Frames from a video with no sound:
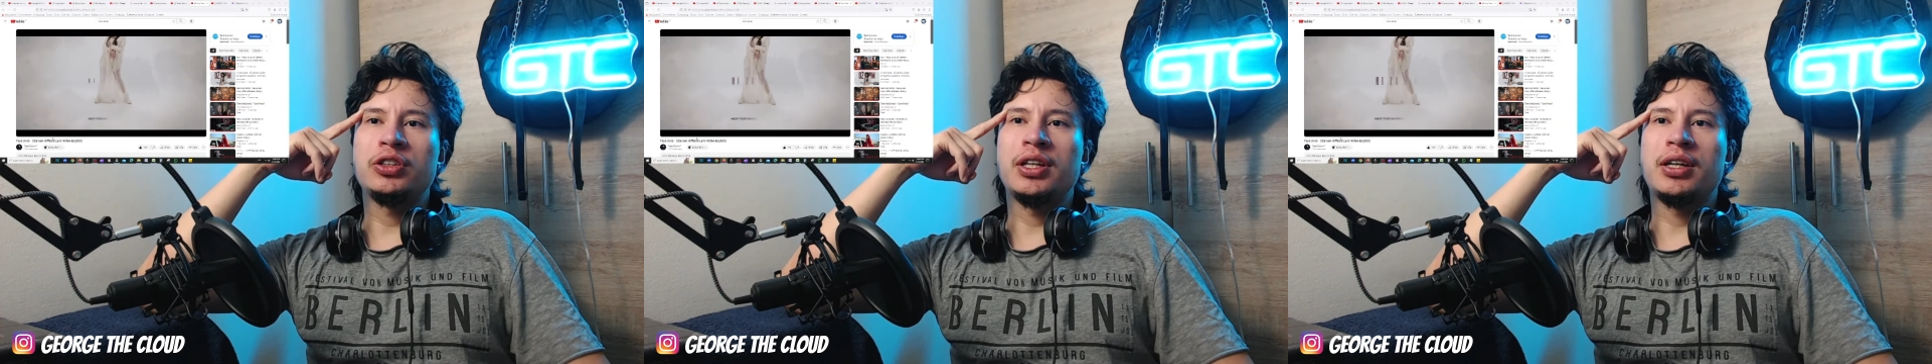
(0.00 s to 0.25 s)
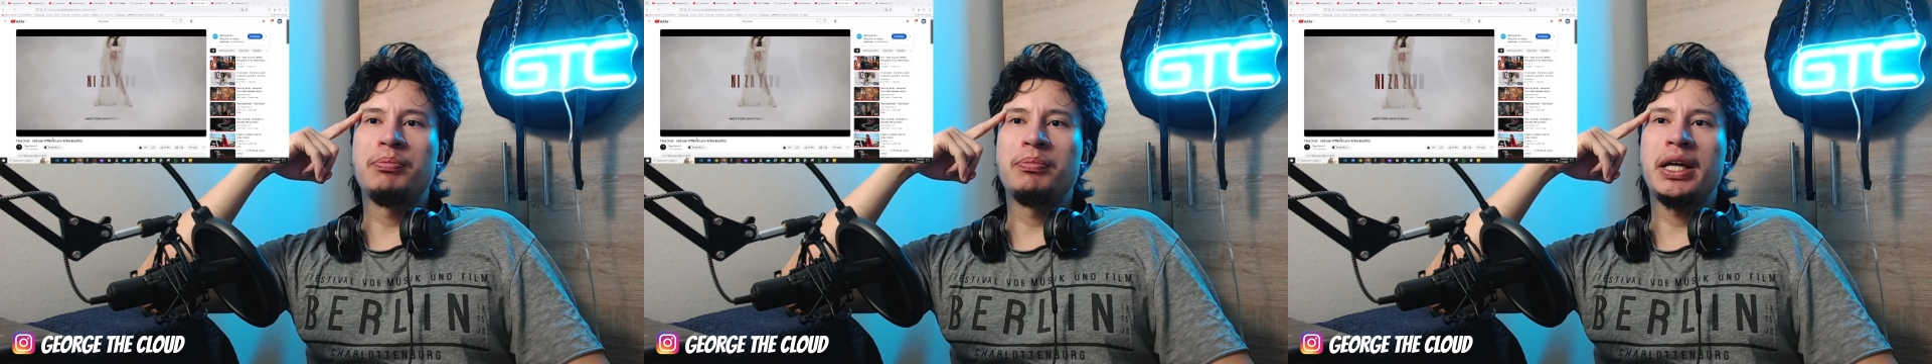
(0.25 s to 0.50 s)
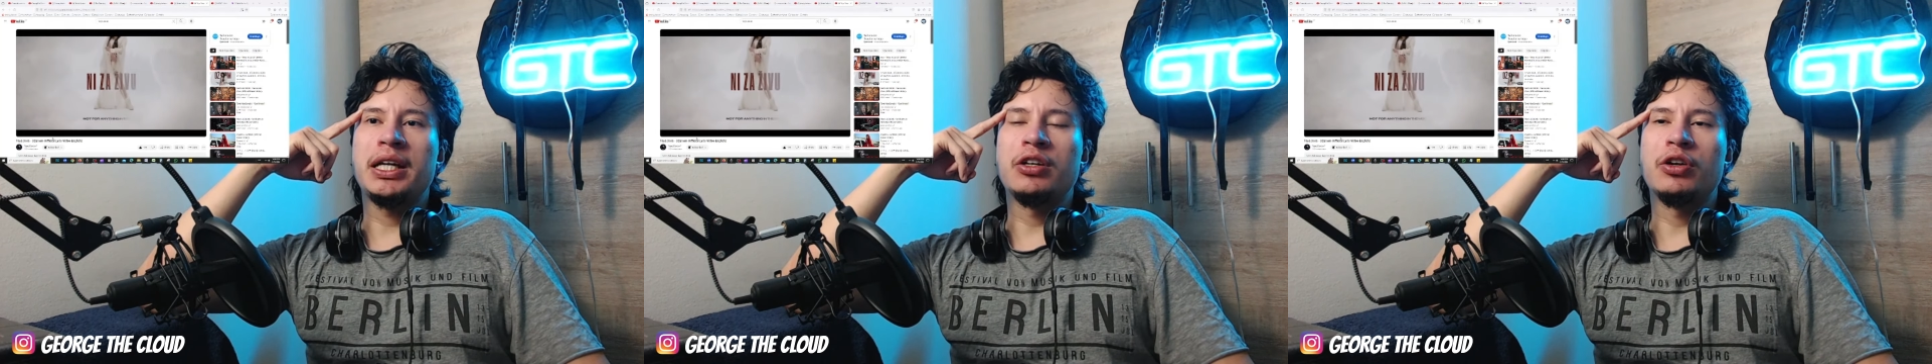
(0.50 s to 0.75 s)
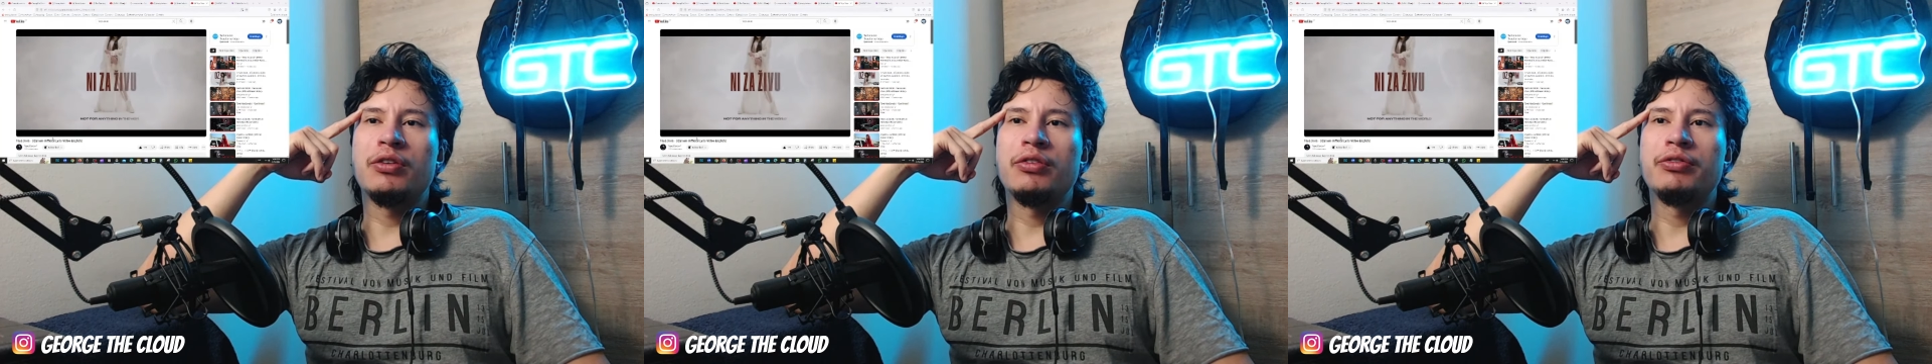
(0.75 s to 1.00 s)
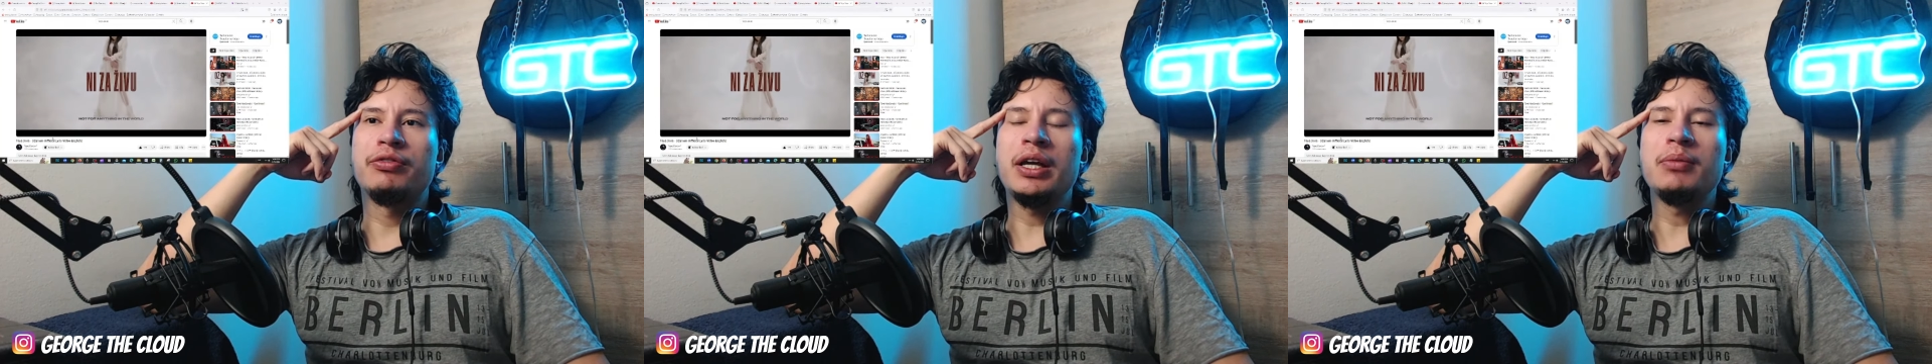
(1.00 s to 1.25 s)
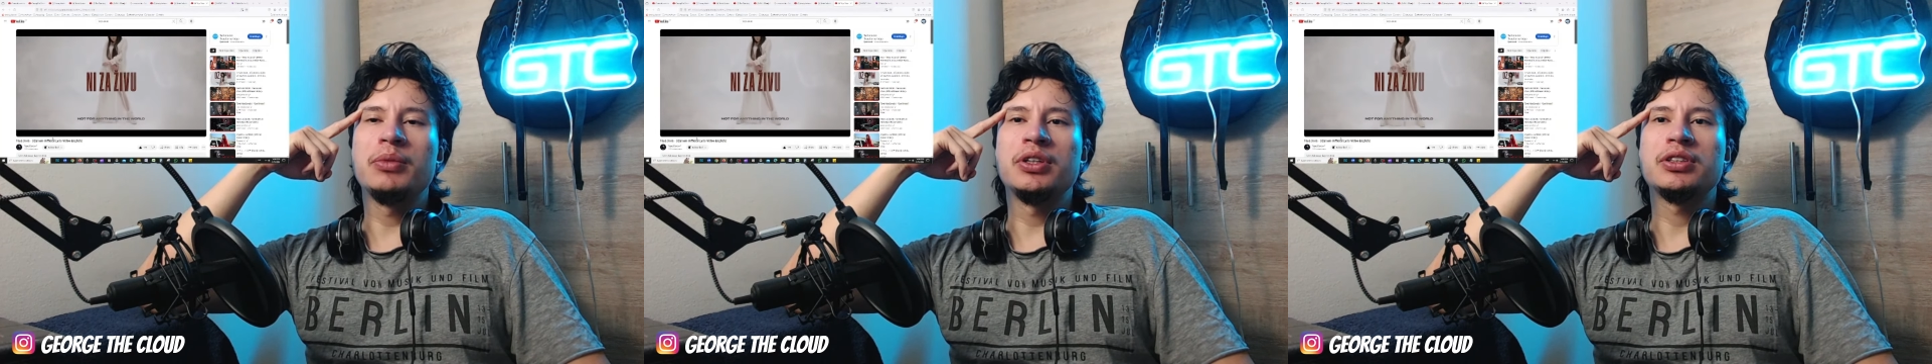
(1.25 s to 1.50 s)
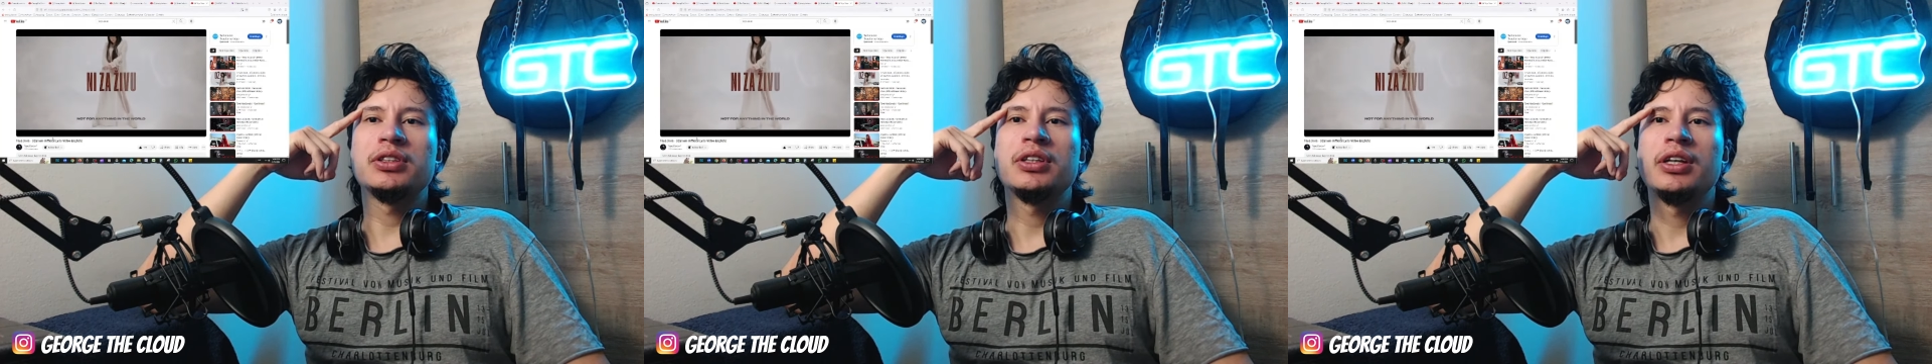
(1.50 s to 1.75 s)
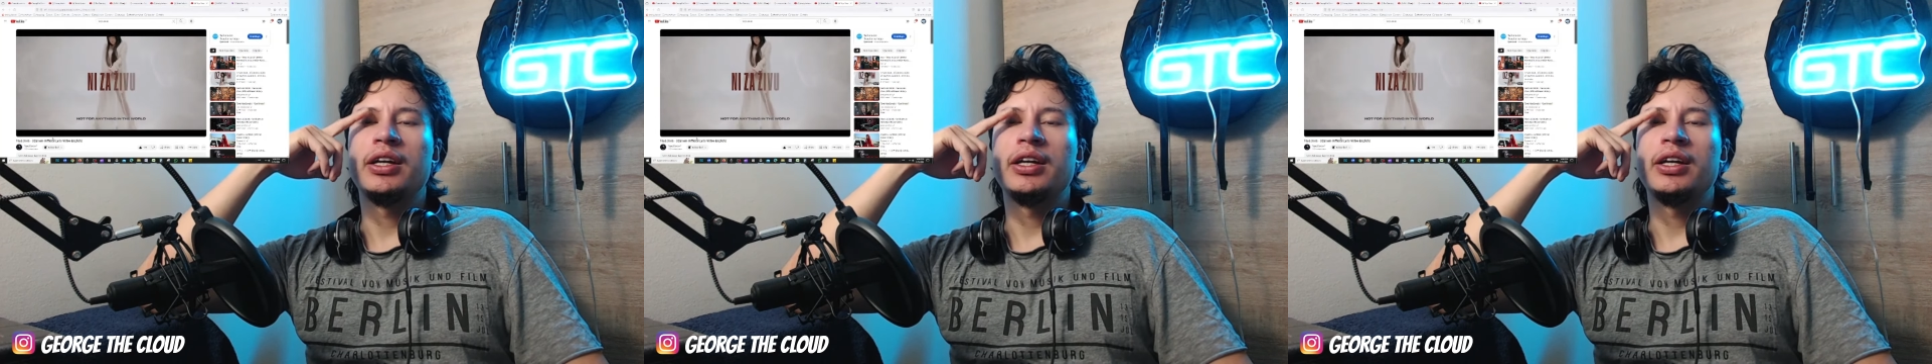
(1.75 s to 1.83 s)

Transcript: that made her famous.